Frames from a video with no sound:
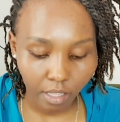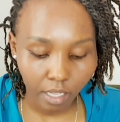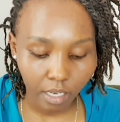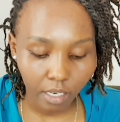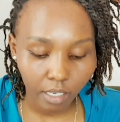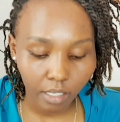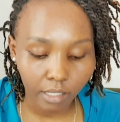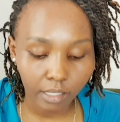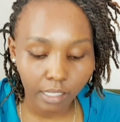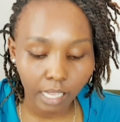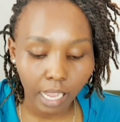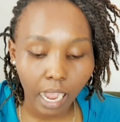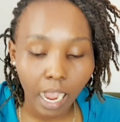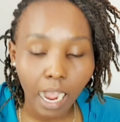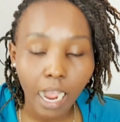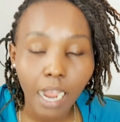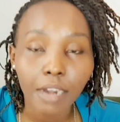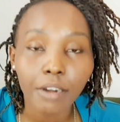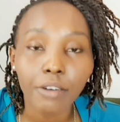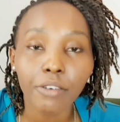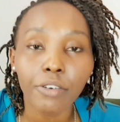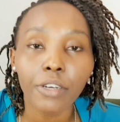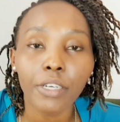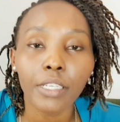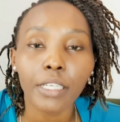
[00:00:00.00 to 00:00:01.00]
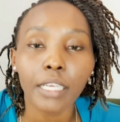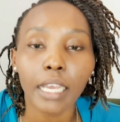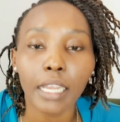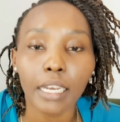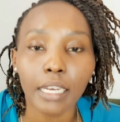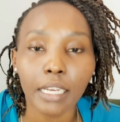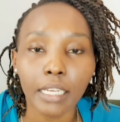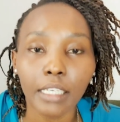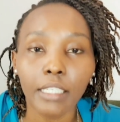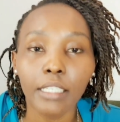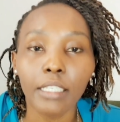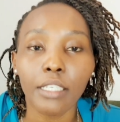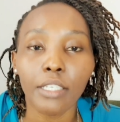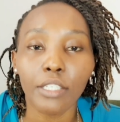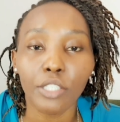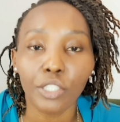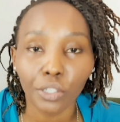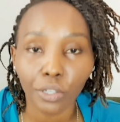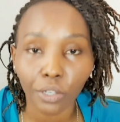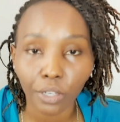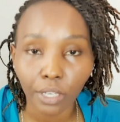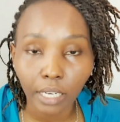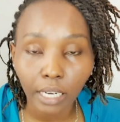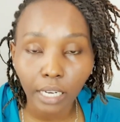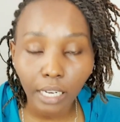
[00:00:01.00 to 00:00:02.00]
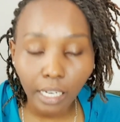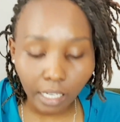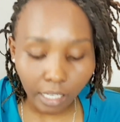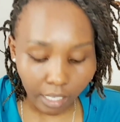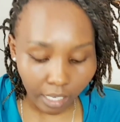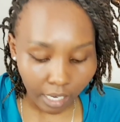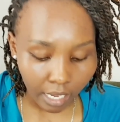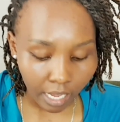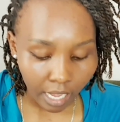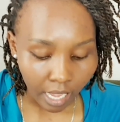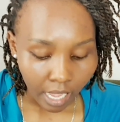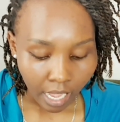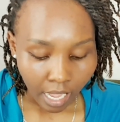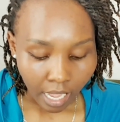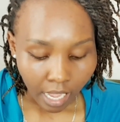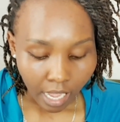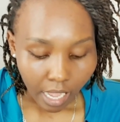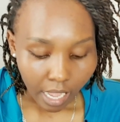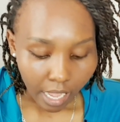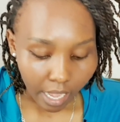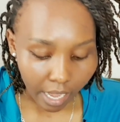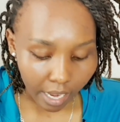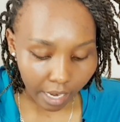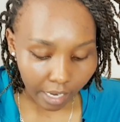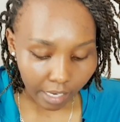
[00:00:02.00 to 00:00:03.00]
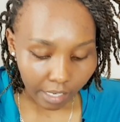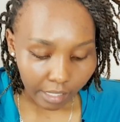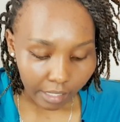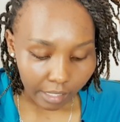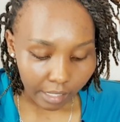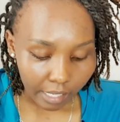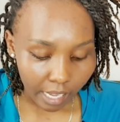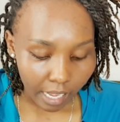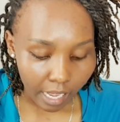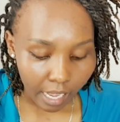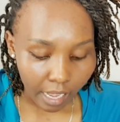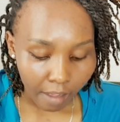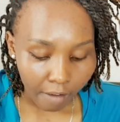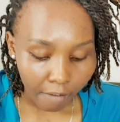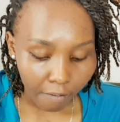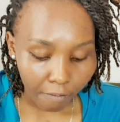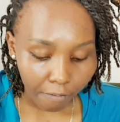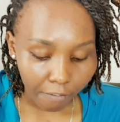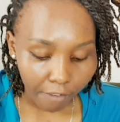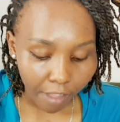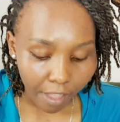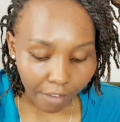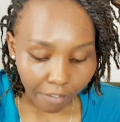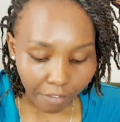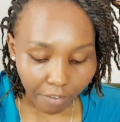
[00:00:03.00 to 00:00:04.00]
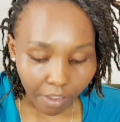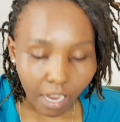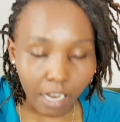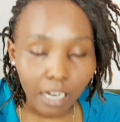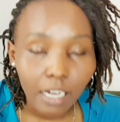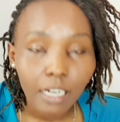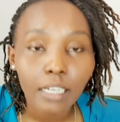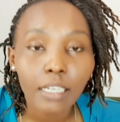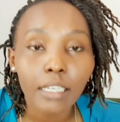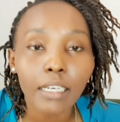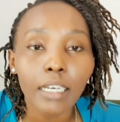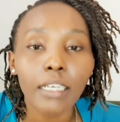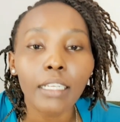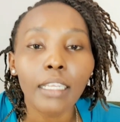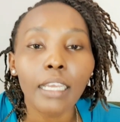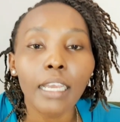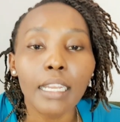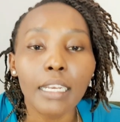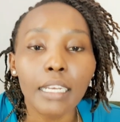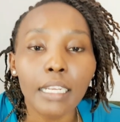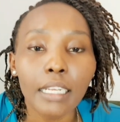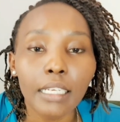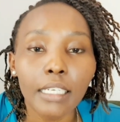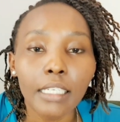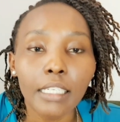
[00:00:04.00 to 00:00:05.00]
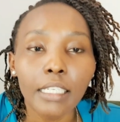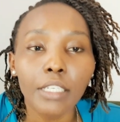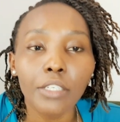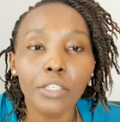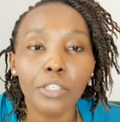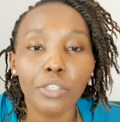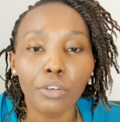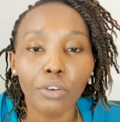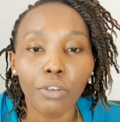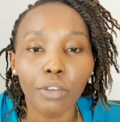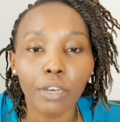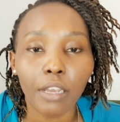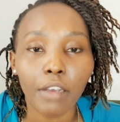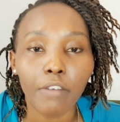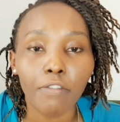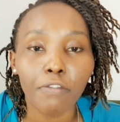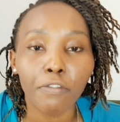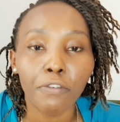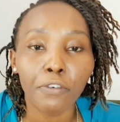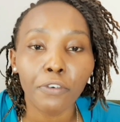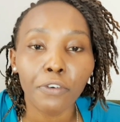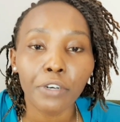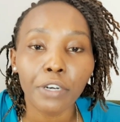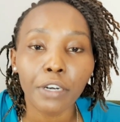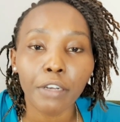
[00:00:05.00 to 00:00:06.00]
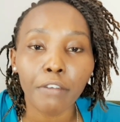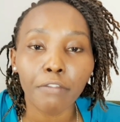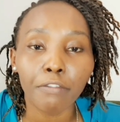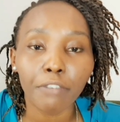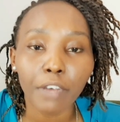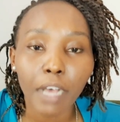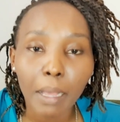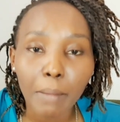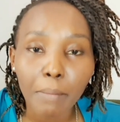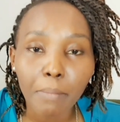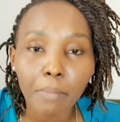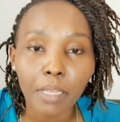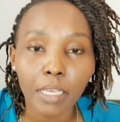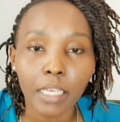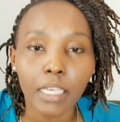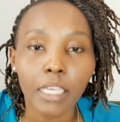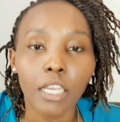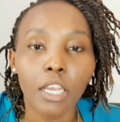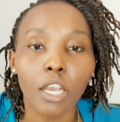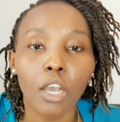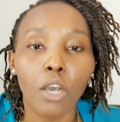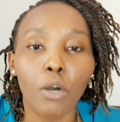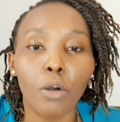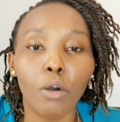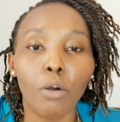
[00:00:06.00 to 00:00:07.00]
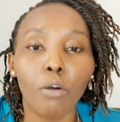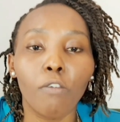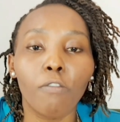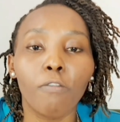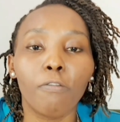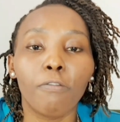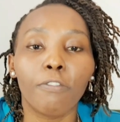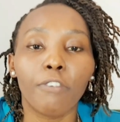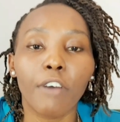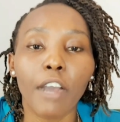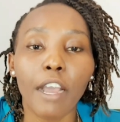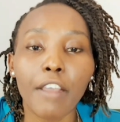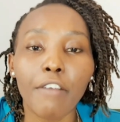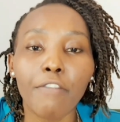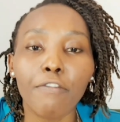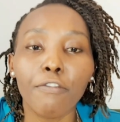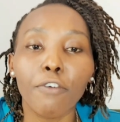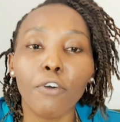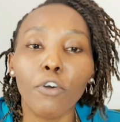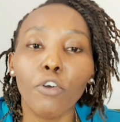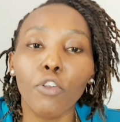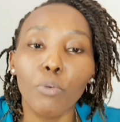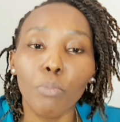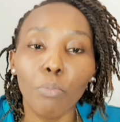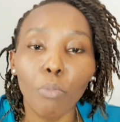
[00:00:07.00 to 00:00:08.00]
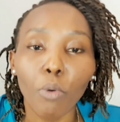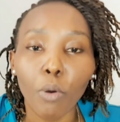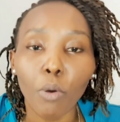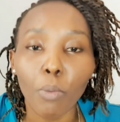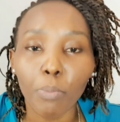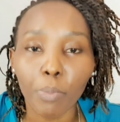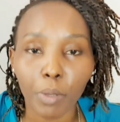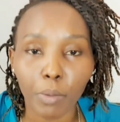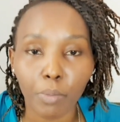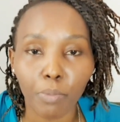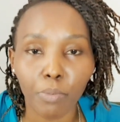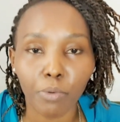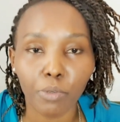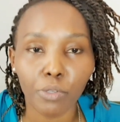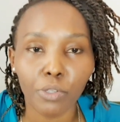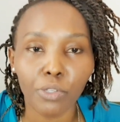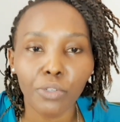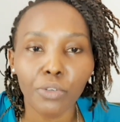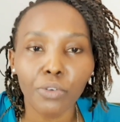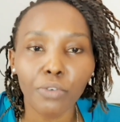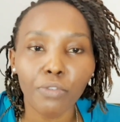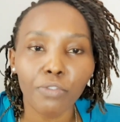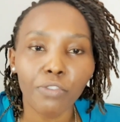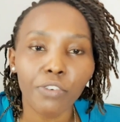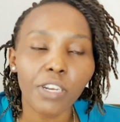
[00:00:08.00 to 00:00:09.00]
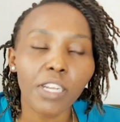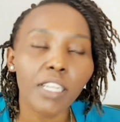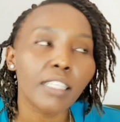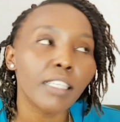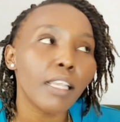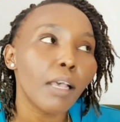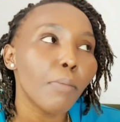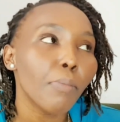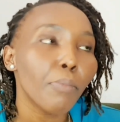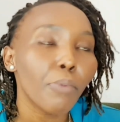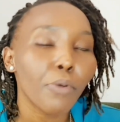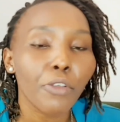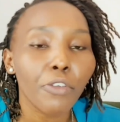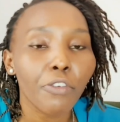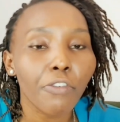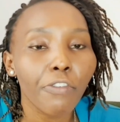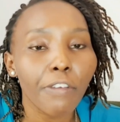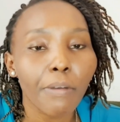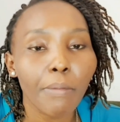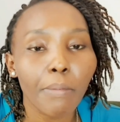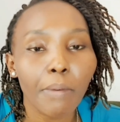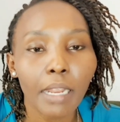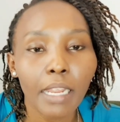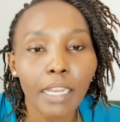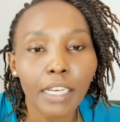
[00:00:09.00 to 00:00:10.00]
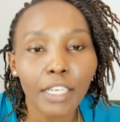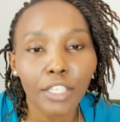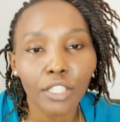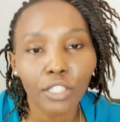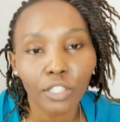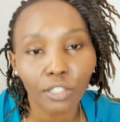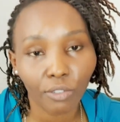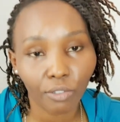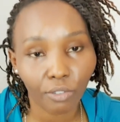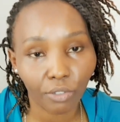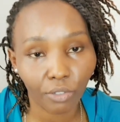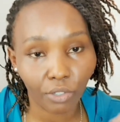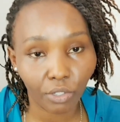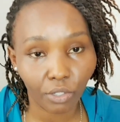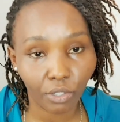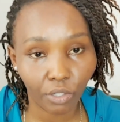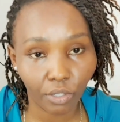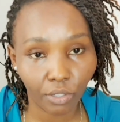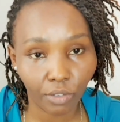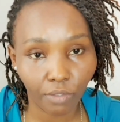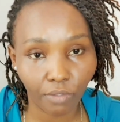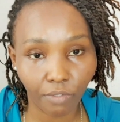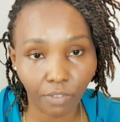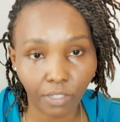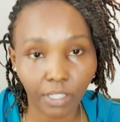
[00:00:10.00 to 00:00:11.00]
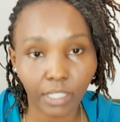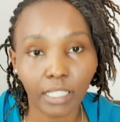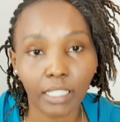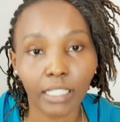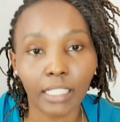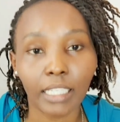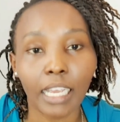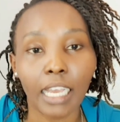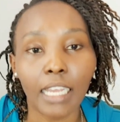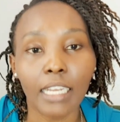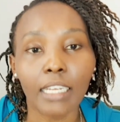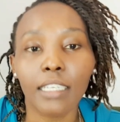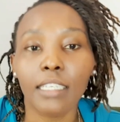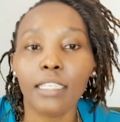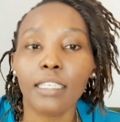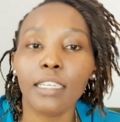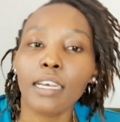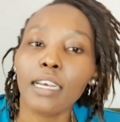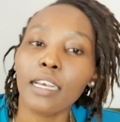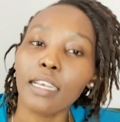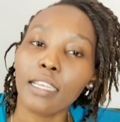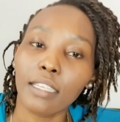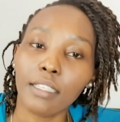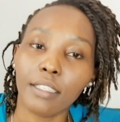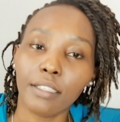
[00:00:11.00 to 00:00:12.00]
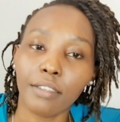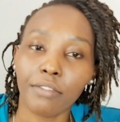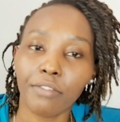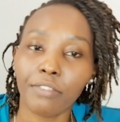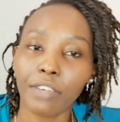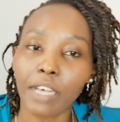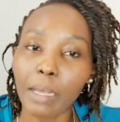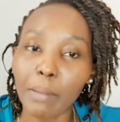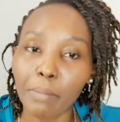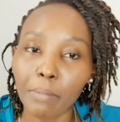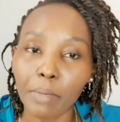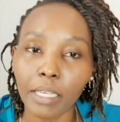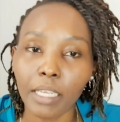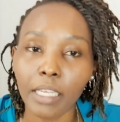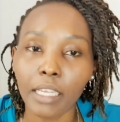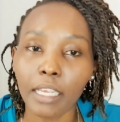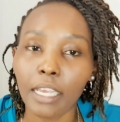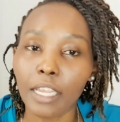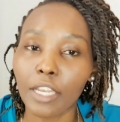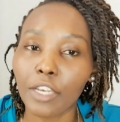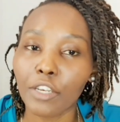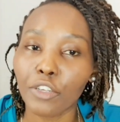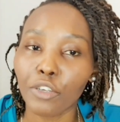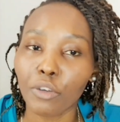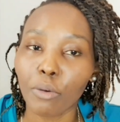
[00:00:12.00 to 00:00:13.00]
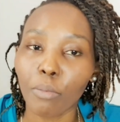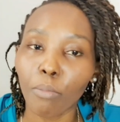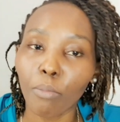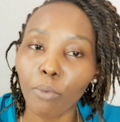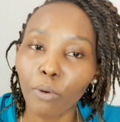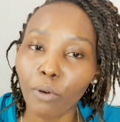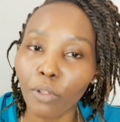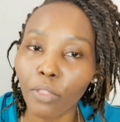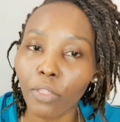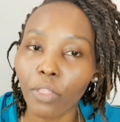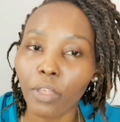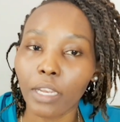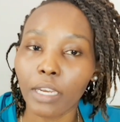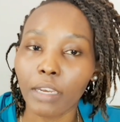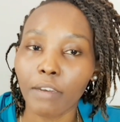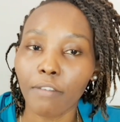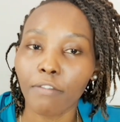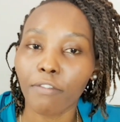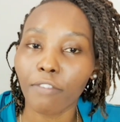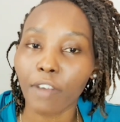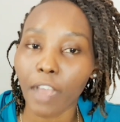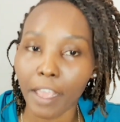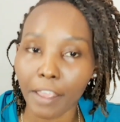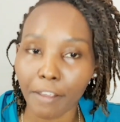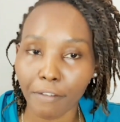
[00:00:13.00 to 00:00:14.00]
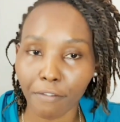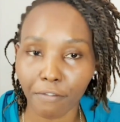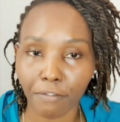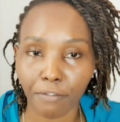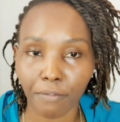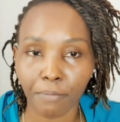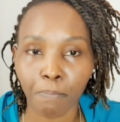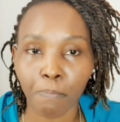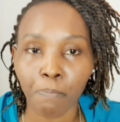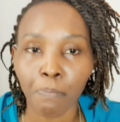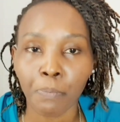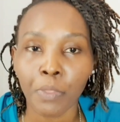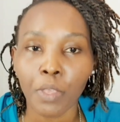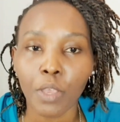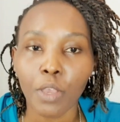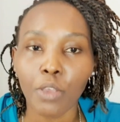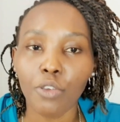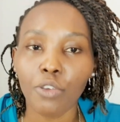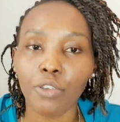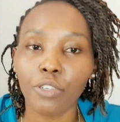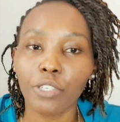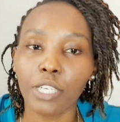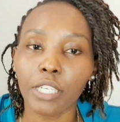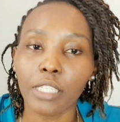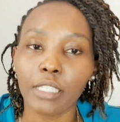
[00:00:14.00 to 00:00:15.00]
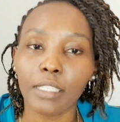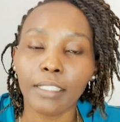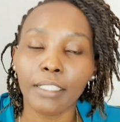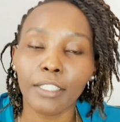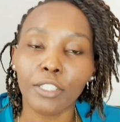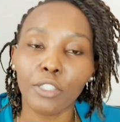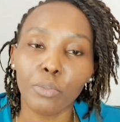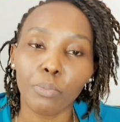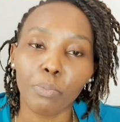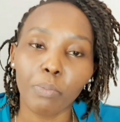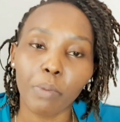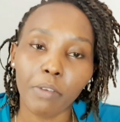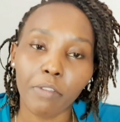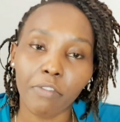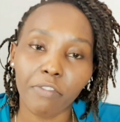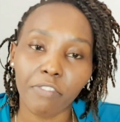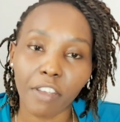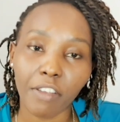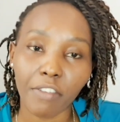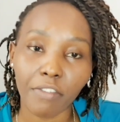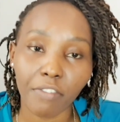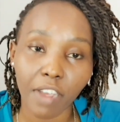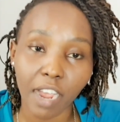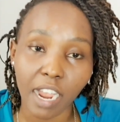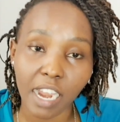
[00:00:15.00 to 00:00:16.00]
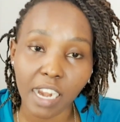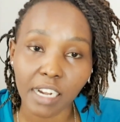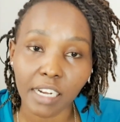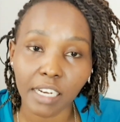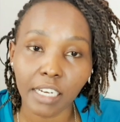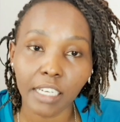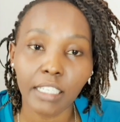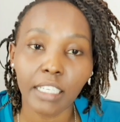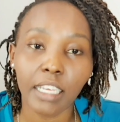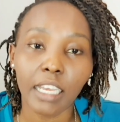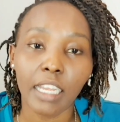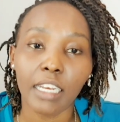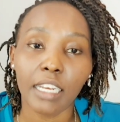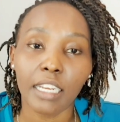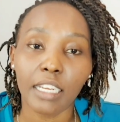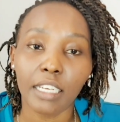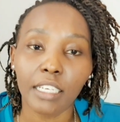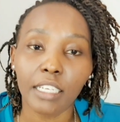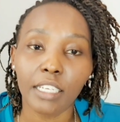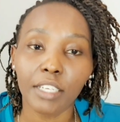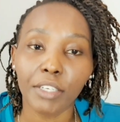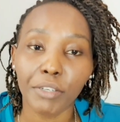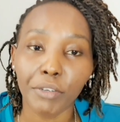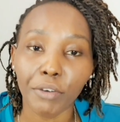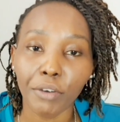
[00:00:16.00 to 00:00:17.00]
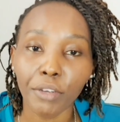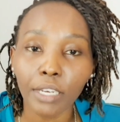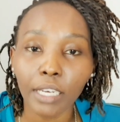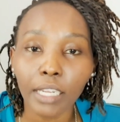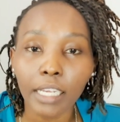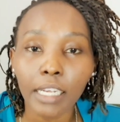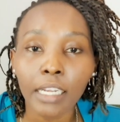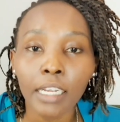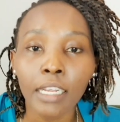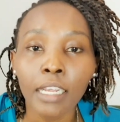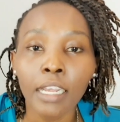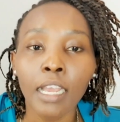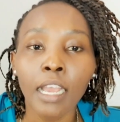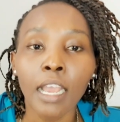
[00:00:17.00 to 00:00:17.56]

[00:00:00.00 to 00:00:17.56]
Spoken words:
That is 100 Canadian dollar and 500 Canadian dollar for a family of 5 or more people. So for example, if you're planning to visit Canada as a family and you're more than 5, you just need to pay 500 Canadian dollar.